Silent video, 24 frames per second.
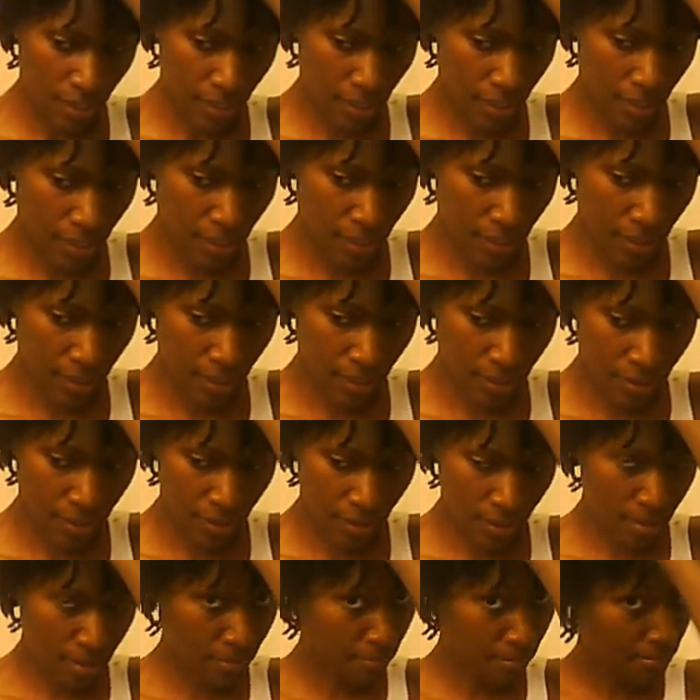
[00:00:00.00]
And
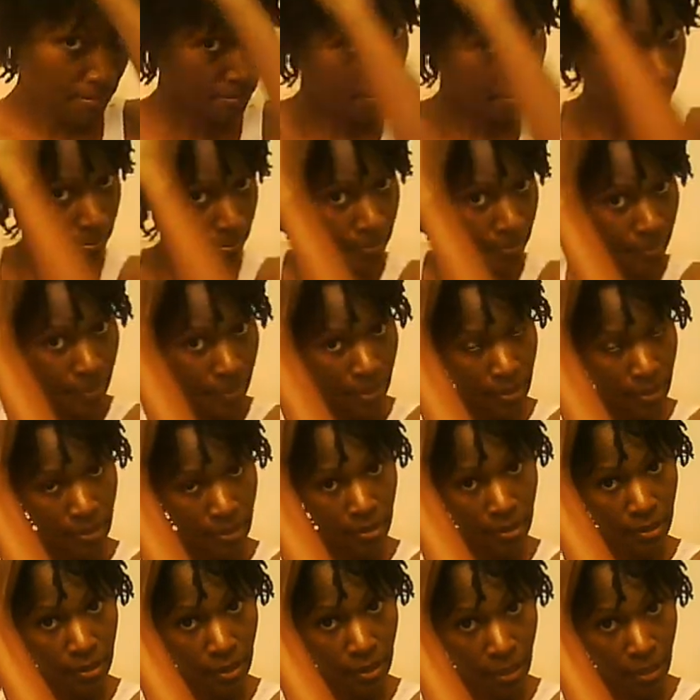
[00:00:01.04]
I'm
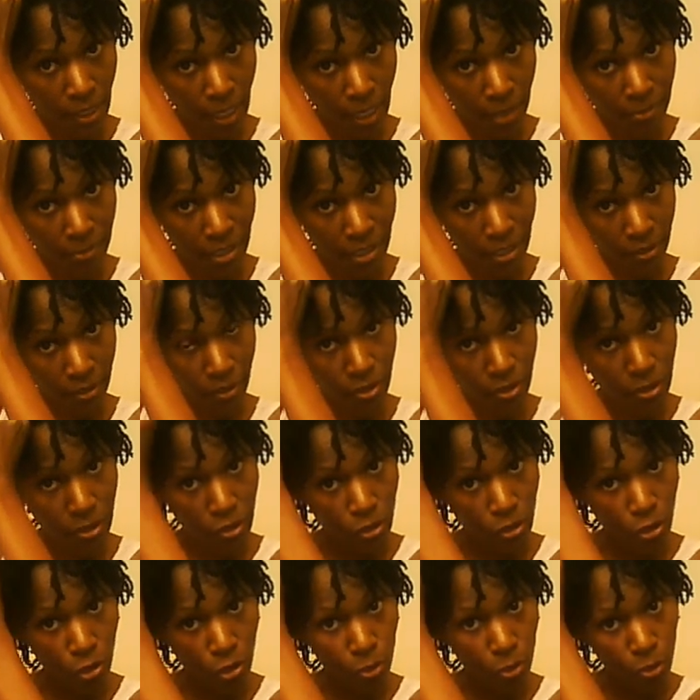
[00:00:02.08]
not going to
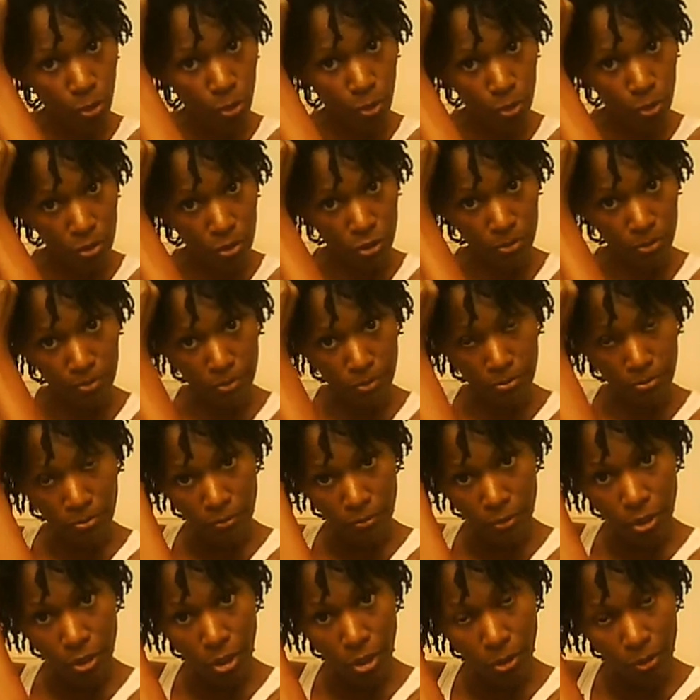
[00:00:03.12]
go
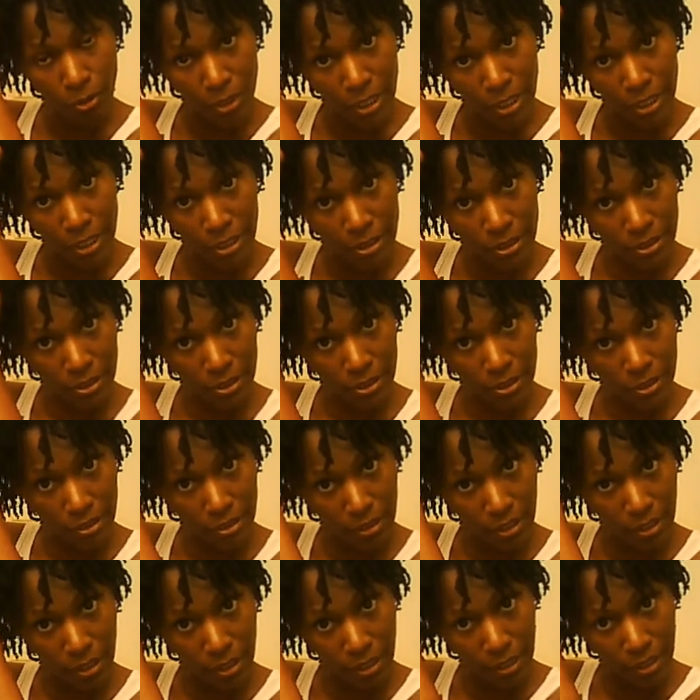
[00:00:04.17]
in
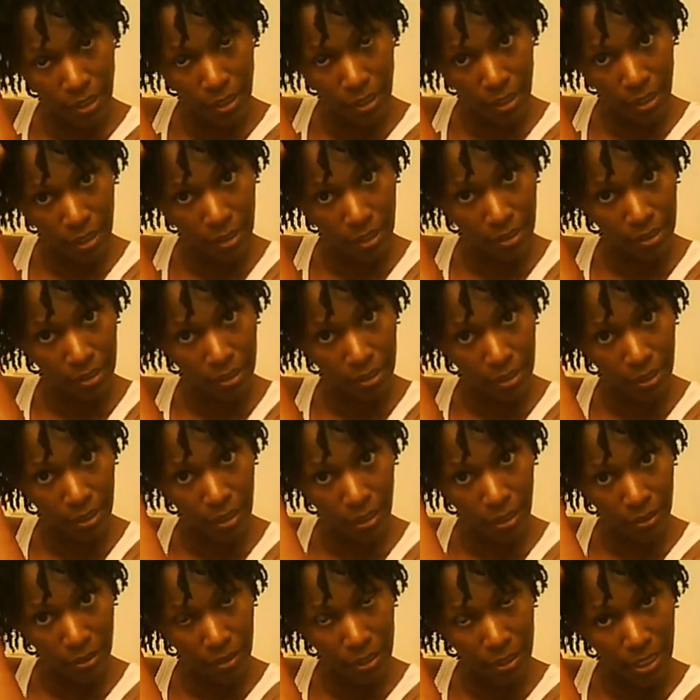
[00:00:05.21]
and
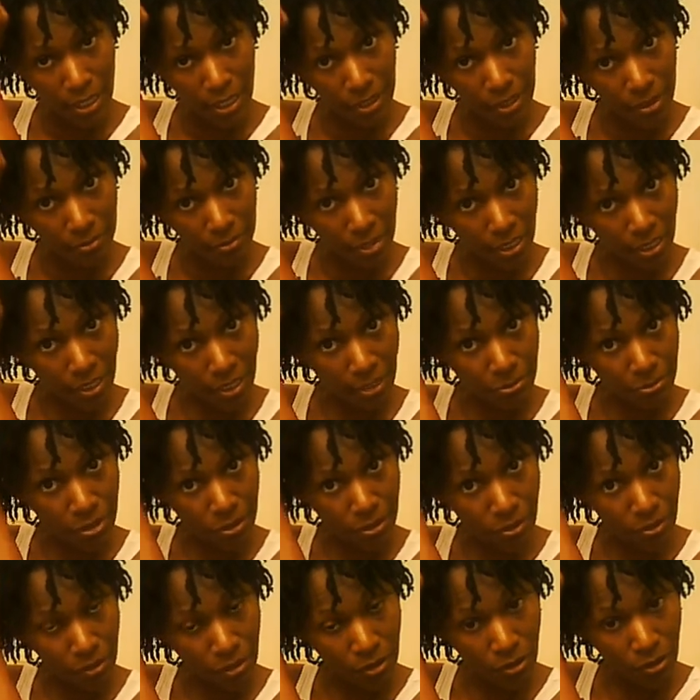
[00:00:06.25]
interlock them yet. I'm just
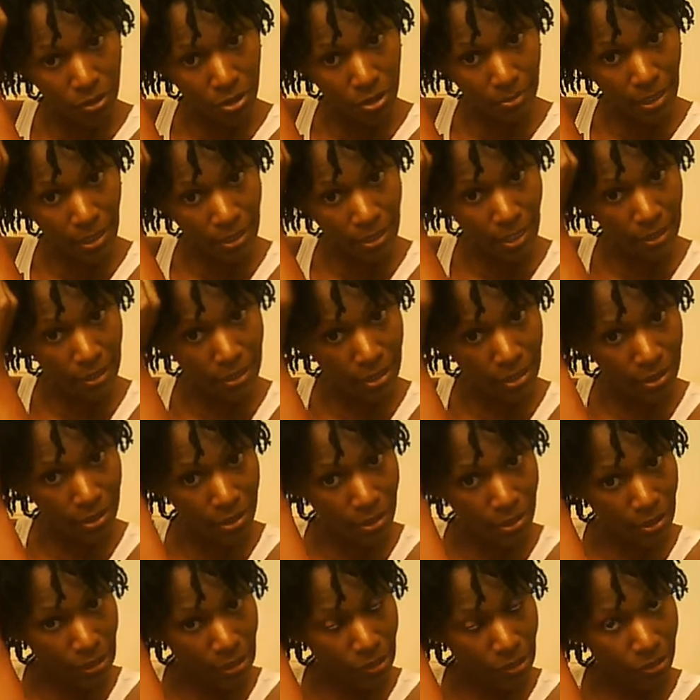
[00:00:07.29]
going to go to my loctician
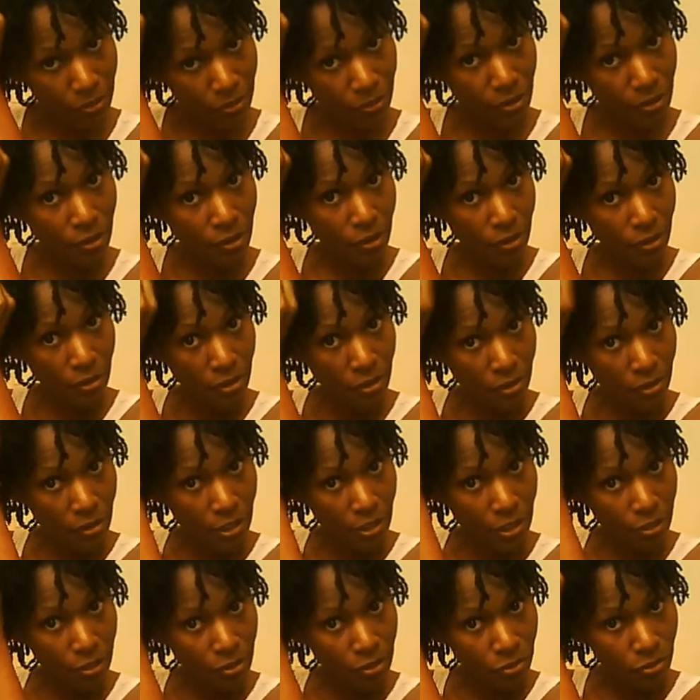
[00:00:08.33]
and let
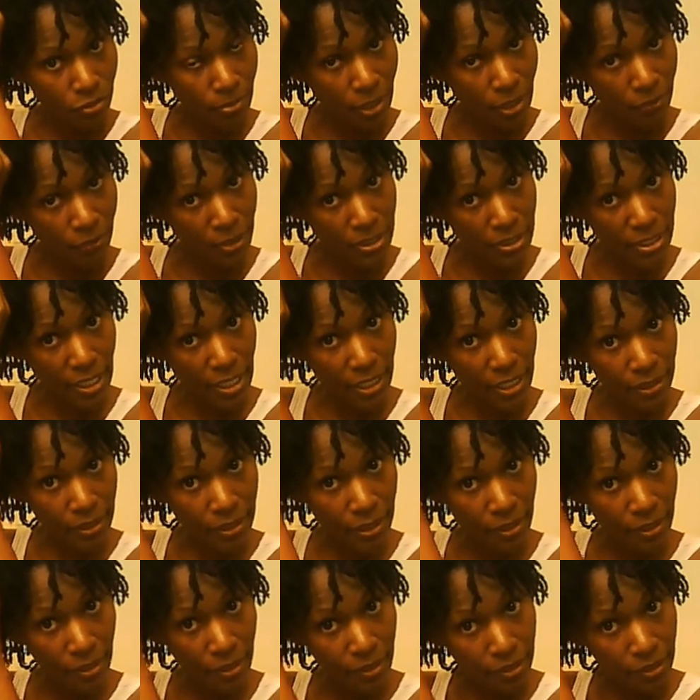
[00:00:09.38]
her do my
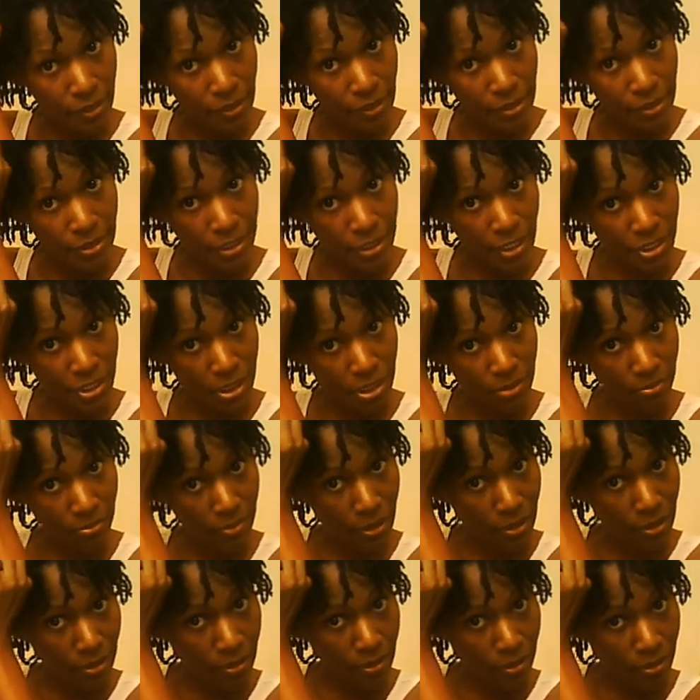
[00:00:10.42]
retightening sessions,
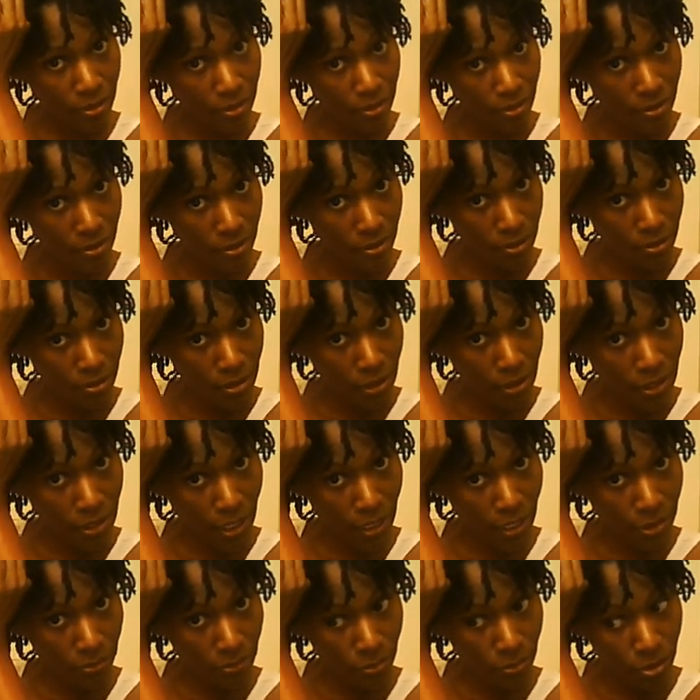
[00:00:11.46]
but the
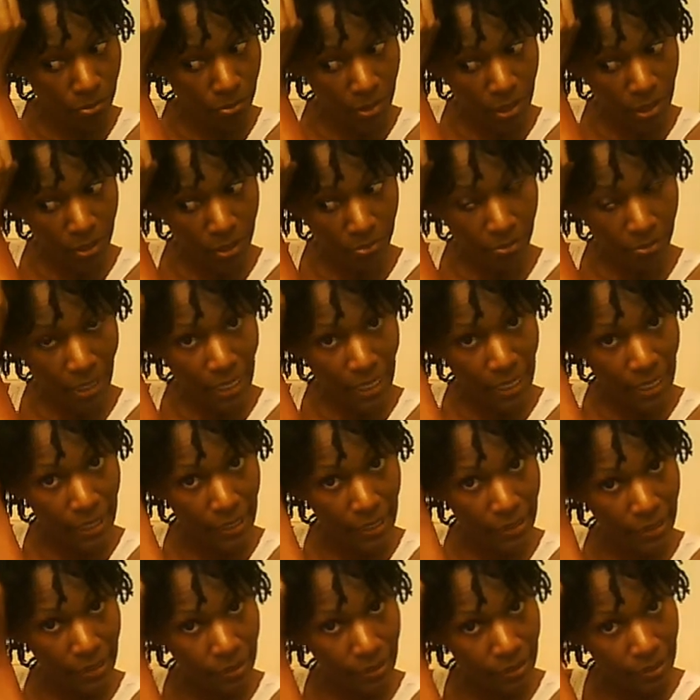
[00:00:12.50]
locks will be
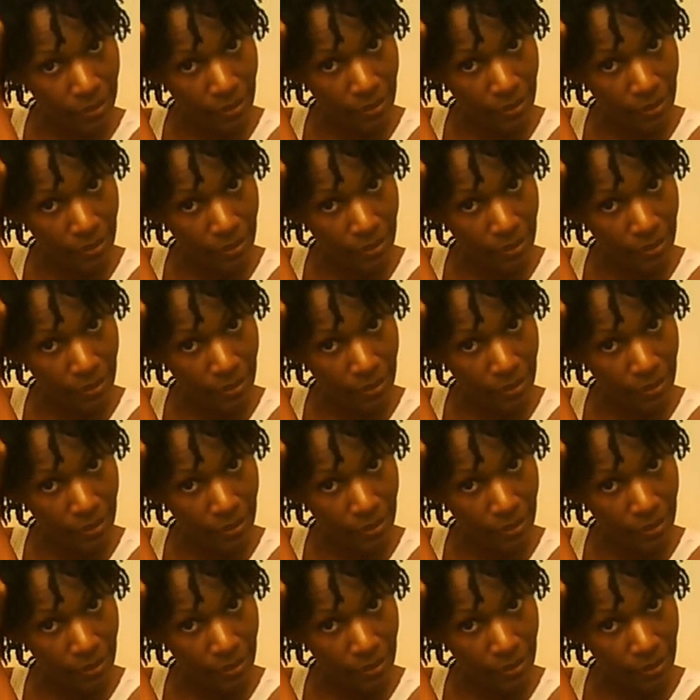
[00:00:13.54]
combined